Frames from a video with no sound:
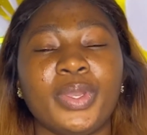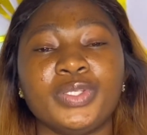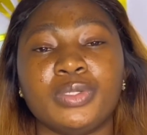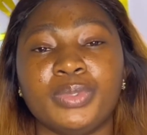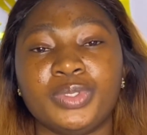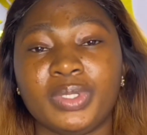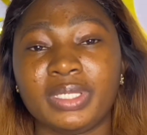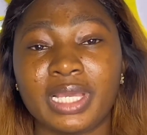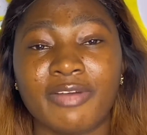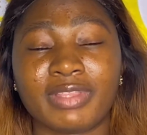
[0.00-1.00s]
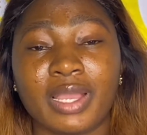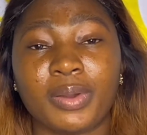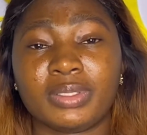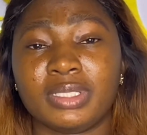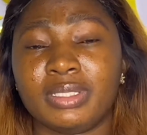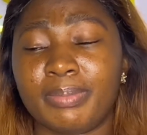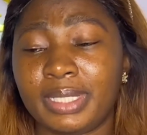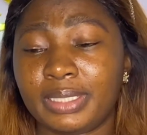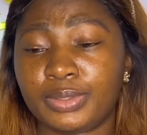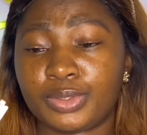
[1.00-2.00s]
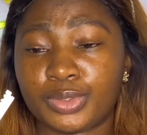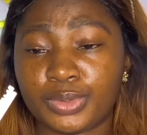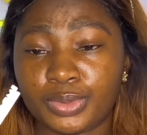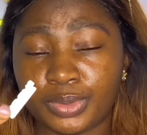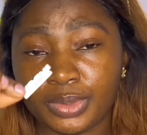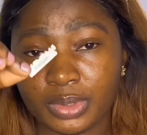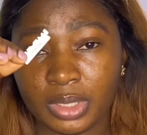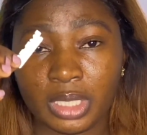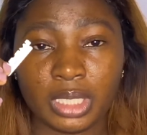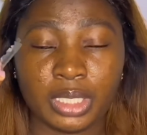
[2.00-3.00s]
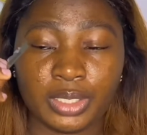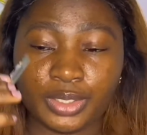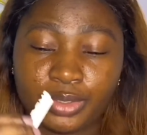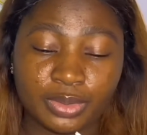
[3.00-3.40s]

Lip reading: to be doing now after cutting the blade in 2 is to